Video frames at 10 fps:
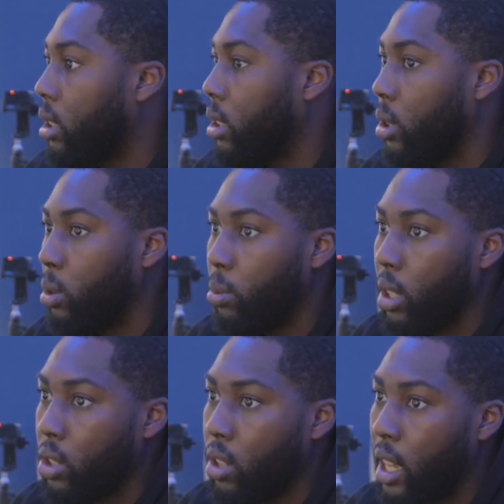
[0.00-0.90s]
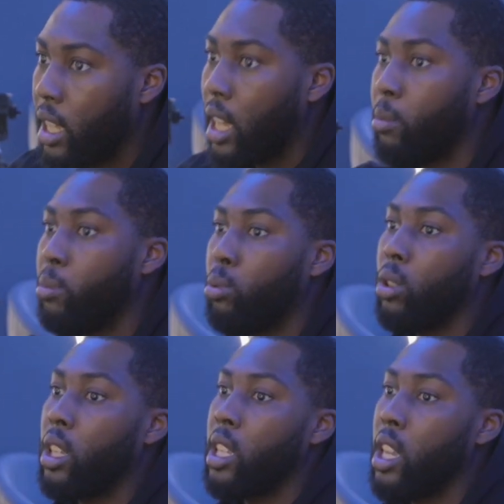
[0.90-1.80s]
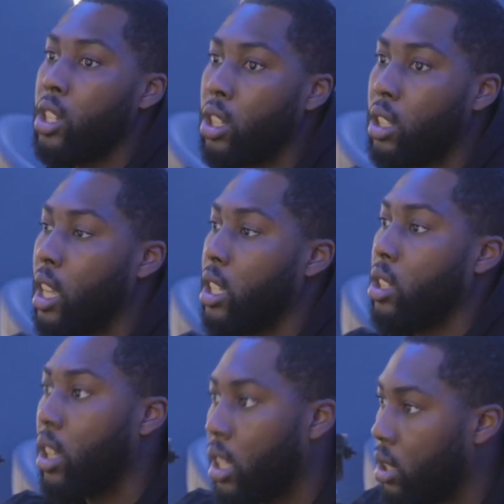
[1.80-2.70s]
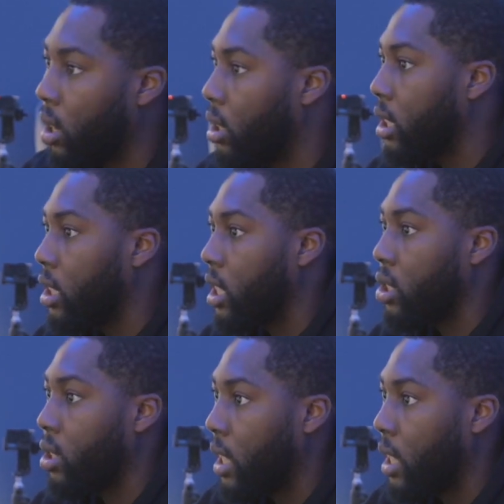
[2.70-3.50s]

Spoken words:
you know, we'll bring a track. It kind of brought the attention that something is going on in